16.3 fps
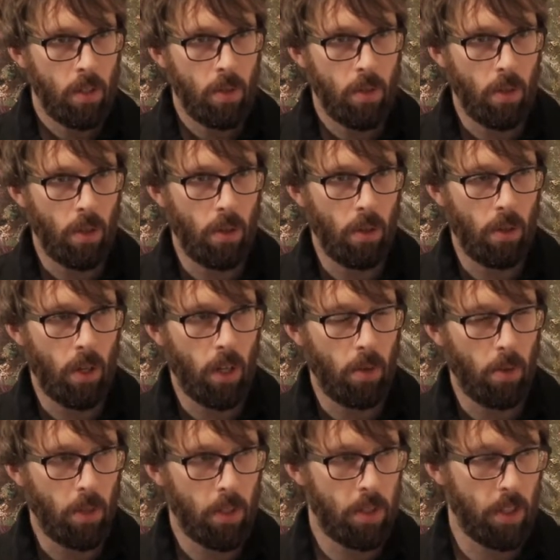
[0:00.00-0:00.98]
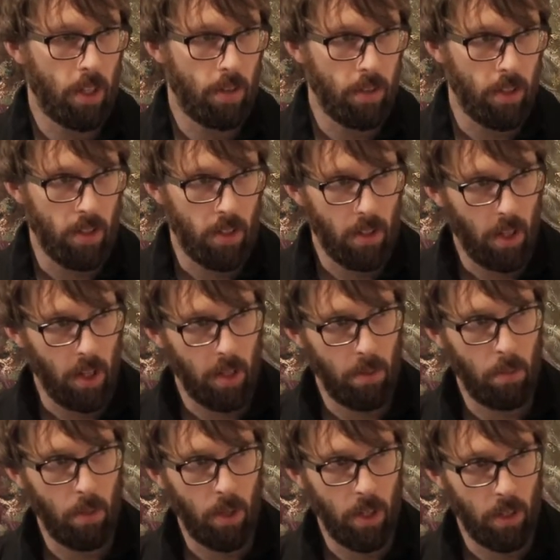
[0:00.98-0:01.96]
So I wanted to give it the
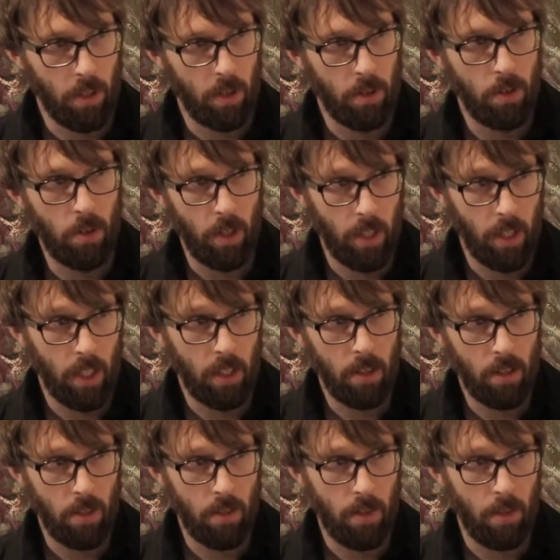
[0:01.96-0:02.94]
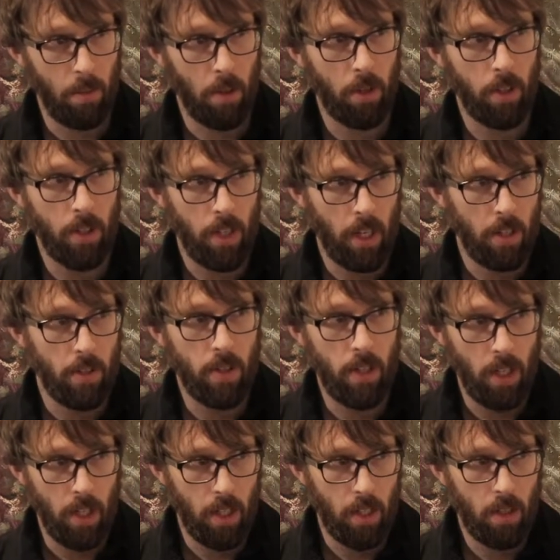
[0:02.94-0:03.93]
time where I could try and get the similar
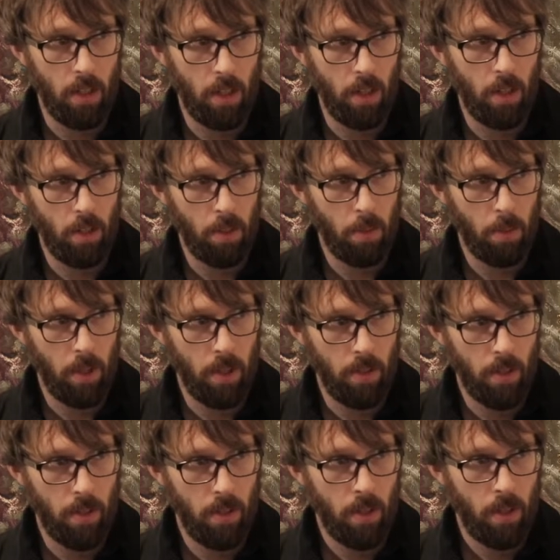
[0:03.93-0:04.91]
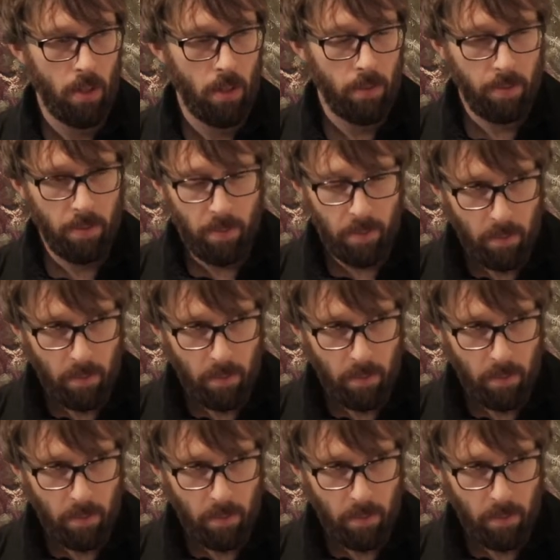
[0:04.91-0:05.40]
intensity into mm -hmm. the mm-hmm. larger pieces. Mm